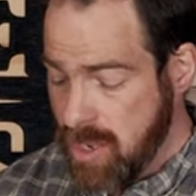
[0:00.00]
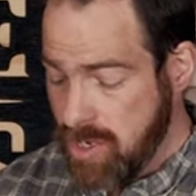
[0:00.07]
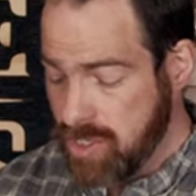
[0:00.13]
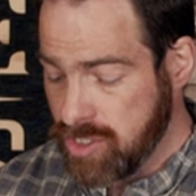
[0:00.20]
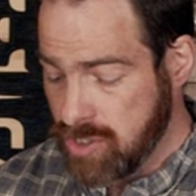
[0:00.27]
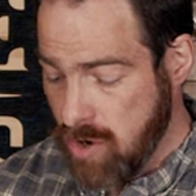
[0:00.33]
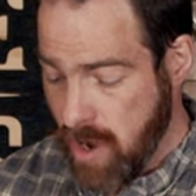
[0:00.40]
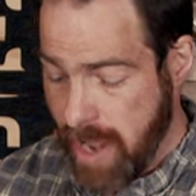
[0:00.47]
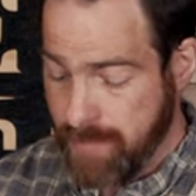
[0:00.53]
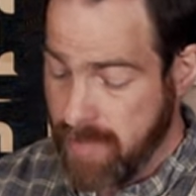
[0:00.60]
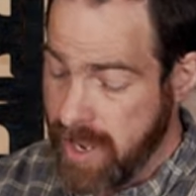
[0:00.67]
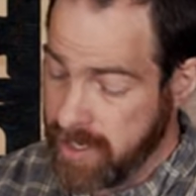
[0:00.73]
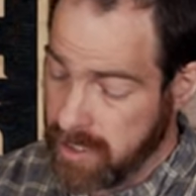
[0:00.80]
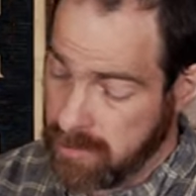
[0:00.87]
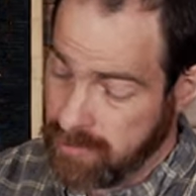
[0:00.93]
So, and
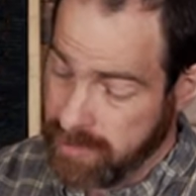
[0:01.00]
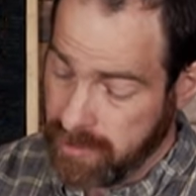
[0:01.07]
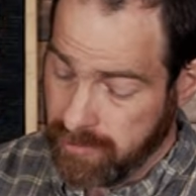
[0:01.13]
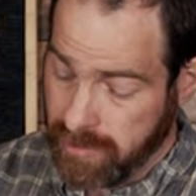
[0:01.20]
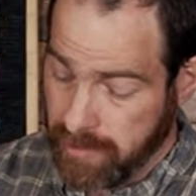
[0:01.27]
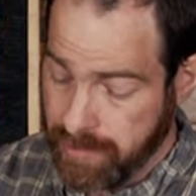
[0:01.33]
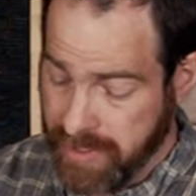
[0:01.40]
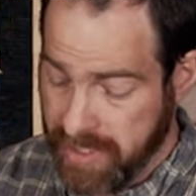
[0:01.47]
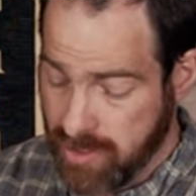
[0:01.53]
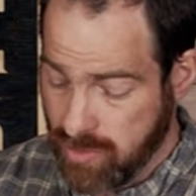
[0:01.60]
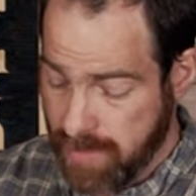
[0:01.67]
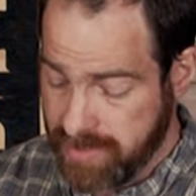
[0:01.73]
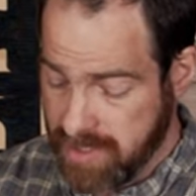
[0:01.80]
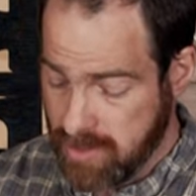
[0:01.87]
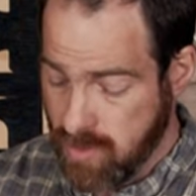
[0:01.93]
mine are really, really big. So
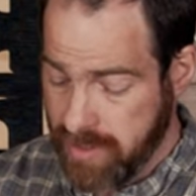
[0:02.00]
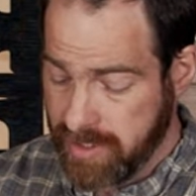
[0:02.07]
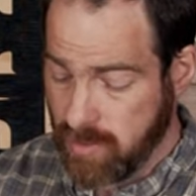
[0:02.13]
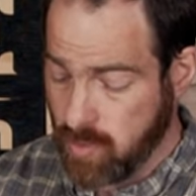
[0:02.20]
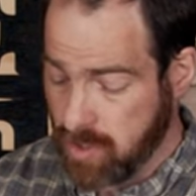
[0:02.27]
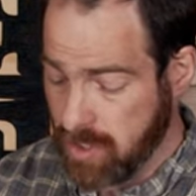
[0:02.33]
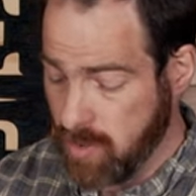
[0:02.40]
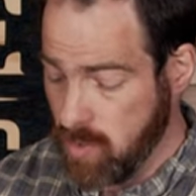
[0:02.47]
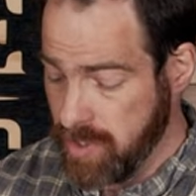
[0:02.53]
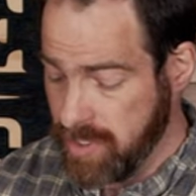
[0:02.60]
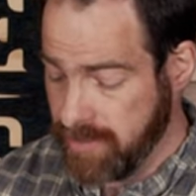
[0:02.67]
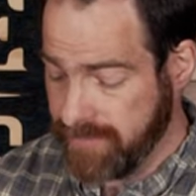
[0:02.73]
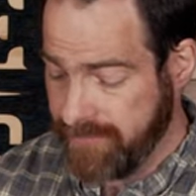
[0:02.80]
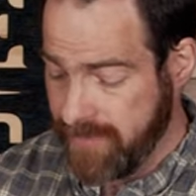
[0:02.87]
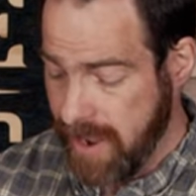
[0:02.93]
I'm just going to work
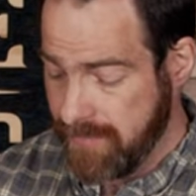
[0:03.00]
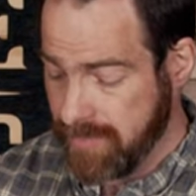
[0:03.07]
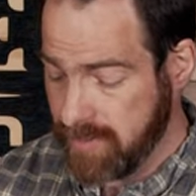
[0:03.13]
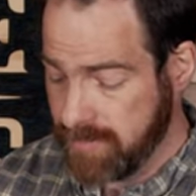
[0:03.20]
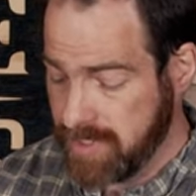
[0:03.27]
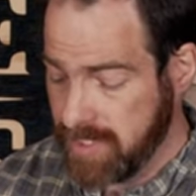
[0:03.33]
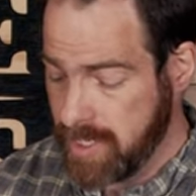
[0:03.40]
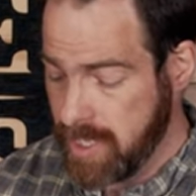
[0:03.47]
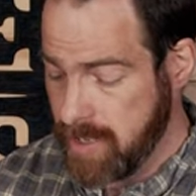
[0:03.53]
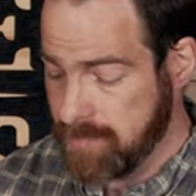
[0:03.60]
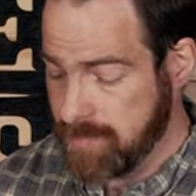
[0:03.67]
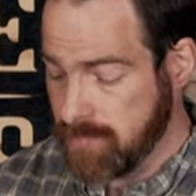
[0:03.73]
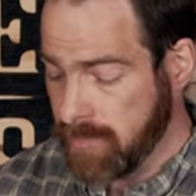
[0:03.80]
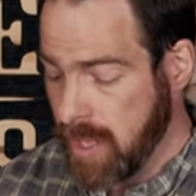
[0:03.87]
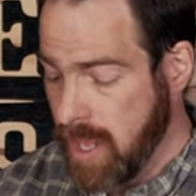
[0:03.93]
with five of them today.
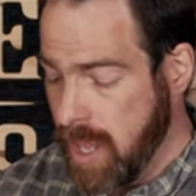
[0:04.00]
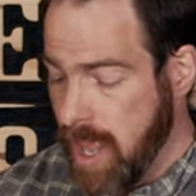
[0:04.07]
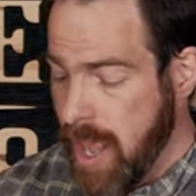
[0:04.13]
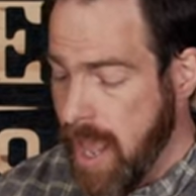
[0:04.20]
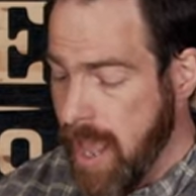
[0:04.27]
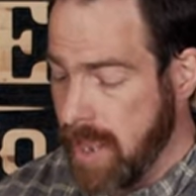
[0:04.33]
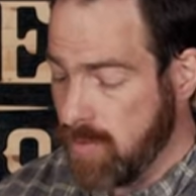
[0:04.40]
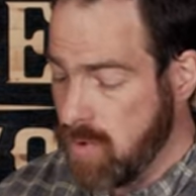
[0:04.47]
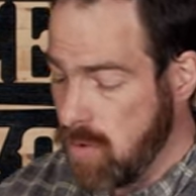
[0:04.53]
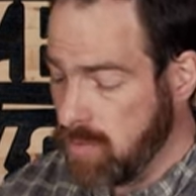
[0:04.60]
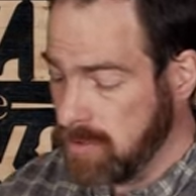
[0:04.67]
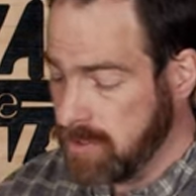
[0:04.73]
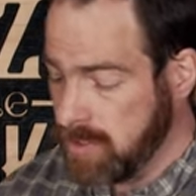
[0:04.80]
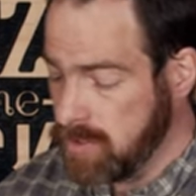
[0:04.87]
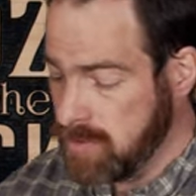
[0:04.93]
And what we'll
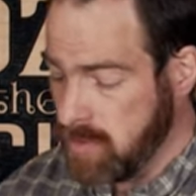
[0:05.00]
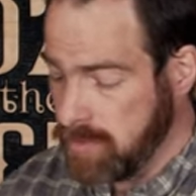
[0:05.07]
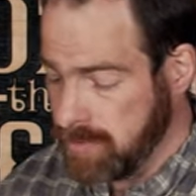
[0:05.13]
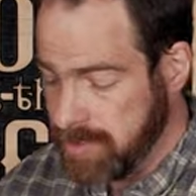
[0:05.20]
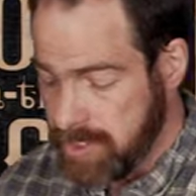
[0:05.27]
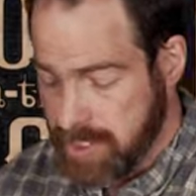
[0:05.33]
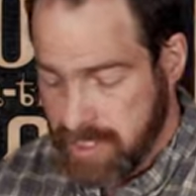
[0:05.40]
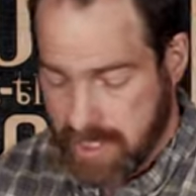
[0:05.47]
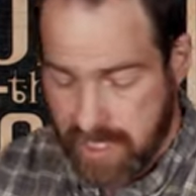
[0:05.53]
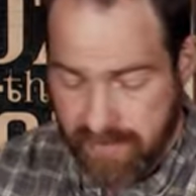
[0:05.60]
do is we will just